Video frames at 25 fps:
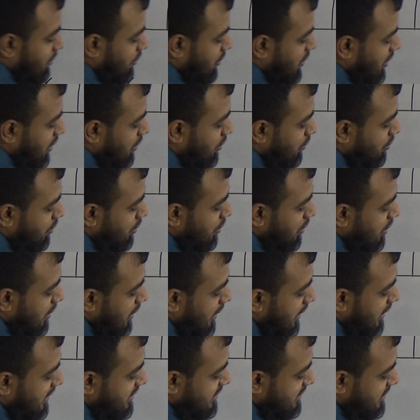Okay, look,
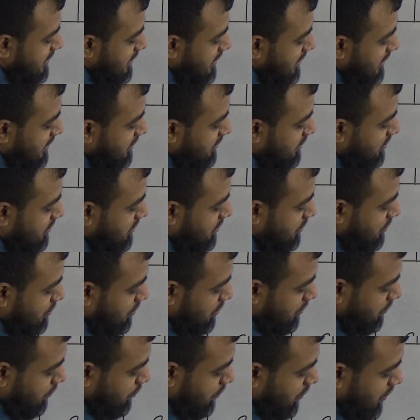it's
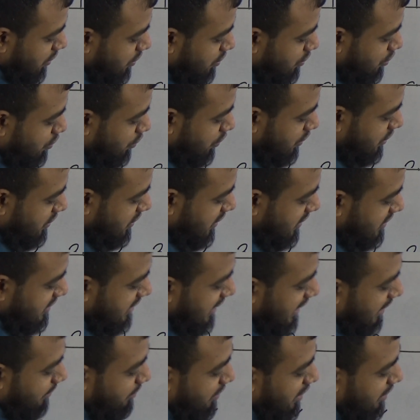these 2 sticks
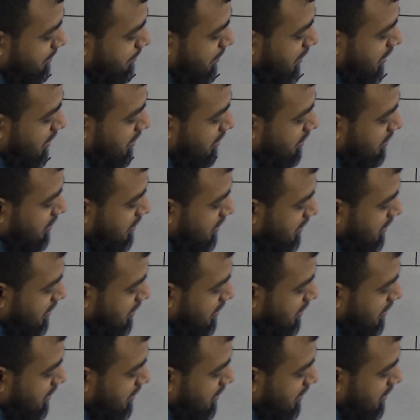can make pair,